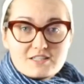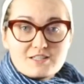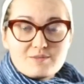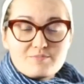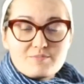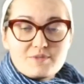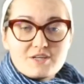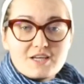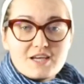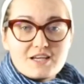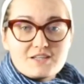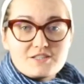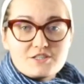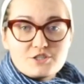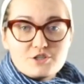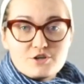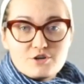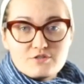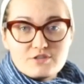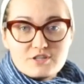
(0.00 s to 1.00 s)
Something has
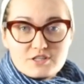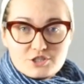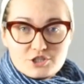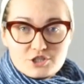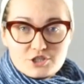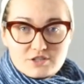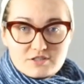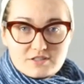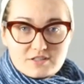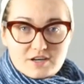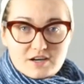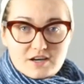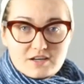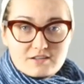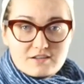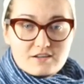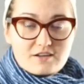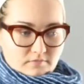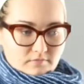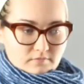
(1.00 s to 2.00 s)
to turn these genes
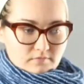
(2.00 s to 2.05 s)
on.